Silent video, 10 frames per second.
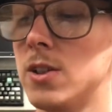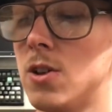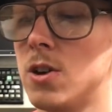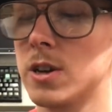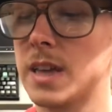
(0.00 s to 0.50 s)

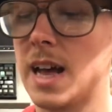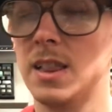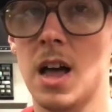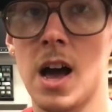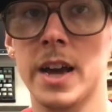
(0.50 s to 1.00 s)
along
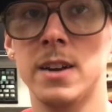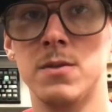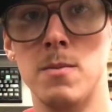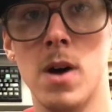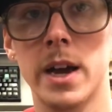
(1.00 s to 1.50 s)
that line
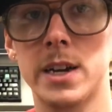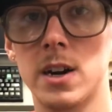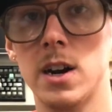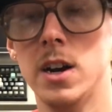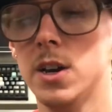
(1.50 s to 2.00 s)
of the
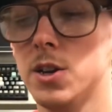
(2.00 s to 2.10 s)
miter.